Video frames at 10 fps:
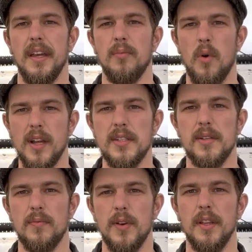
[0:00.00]
wants
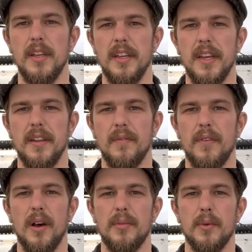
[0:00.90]
to really get
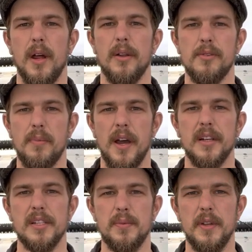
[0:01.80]
involved with
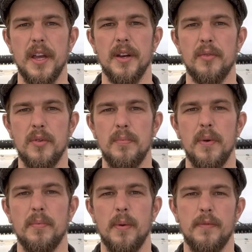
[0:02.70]
hydroponics, we got a group
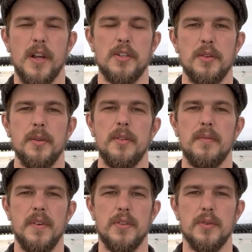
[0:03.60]
of professional
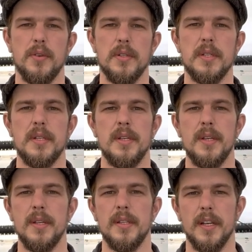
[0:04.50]
individuals
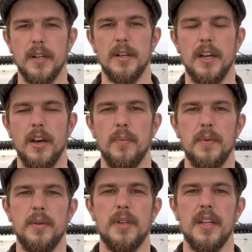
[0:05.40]
that are gonna help
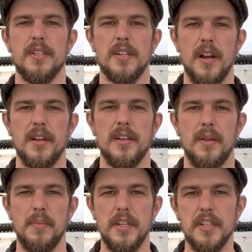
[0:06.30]
you get started
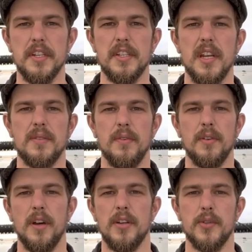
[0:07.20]
and be successful
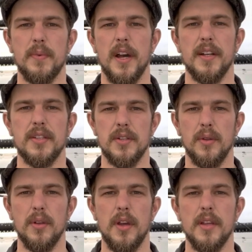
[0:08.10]
in hydroponics. So
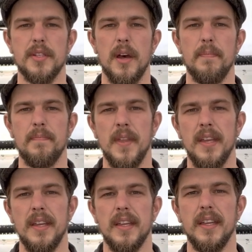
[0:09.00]
look us up,
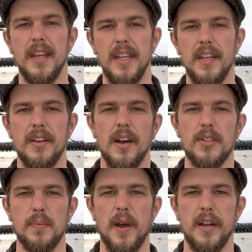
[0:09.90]
Canadian
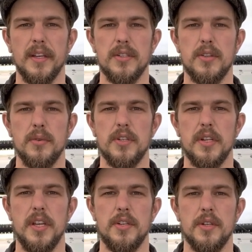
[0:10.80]
Hydroponic
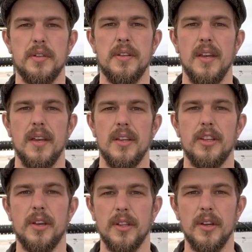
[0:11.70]
Association.
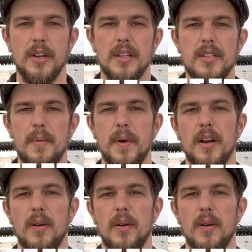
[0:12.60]
You can look us up on our